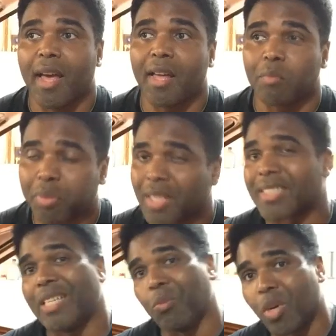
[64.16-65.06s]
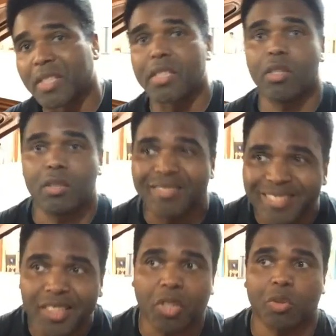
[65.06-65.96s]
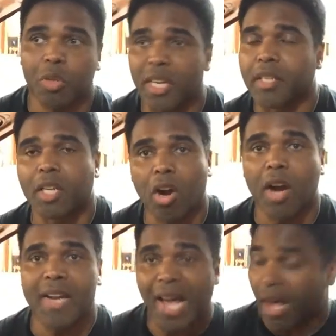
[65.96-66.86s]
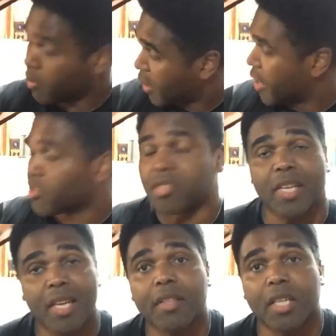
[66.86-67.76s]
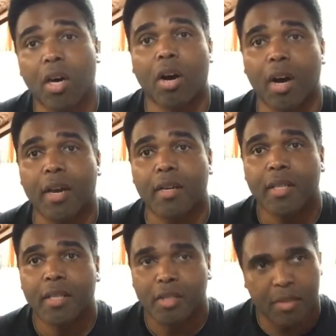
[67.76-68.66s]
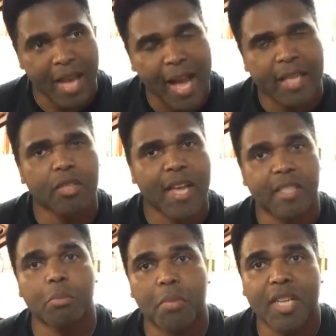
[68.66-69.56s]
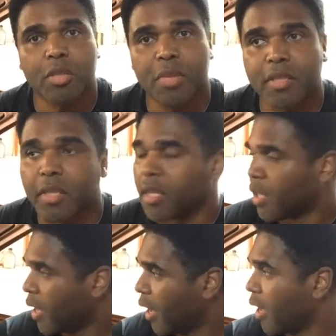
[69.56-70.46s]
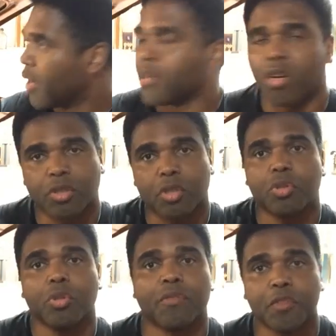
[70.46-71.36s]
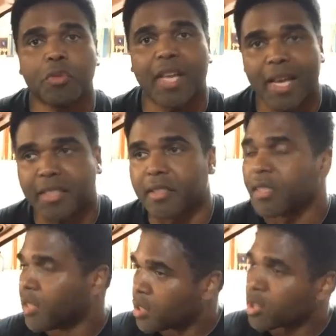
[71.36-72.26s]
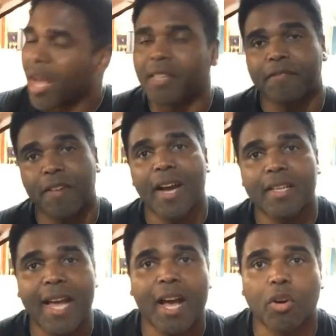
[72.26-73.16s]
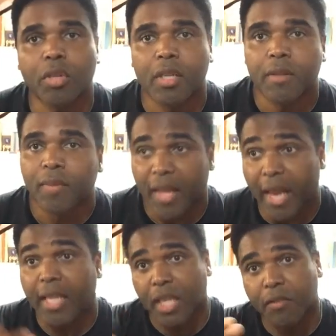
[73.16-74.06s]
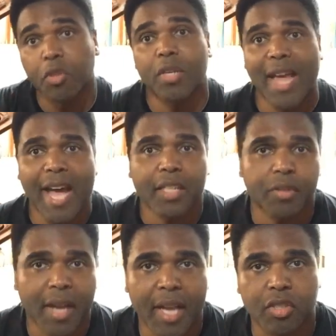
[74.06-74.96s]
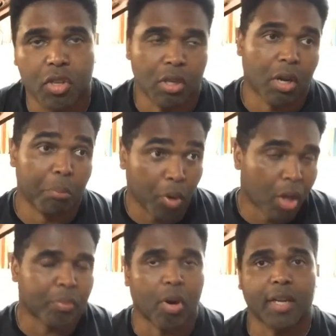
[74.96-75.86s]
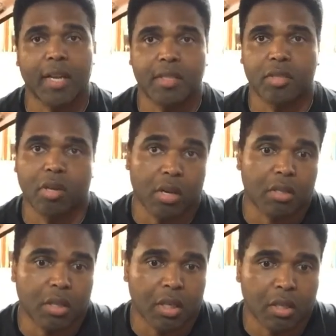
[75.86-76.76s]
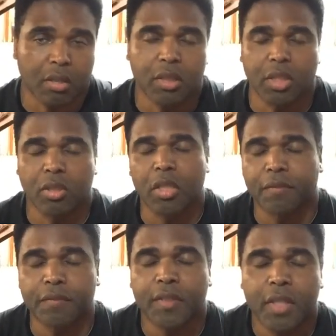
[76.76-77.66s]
And plus, it wasn't, you know, in the car. Now the engine's in the car. So now I can take some measurements and also do a few tests so I can find out and give you an accurate answer or a ballpark answer or, or you know, if,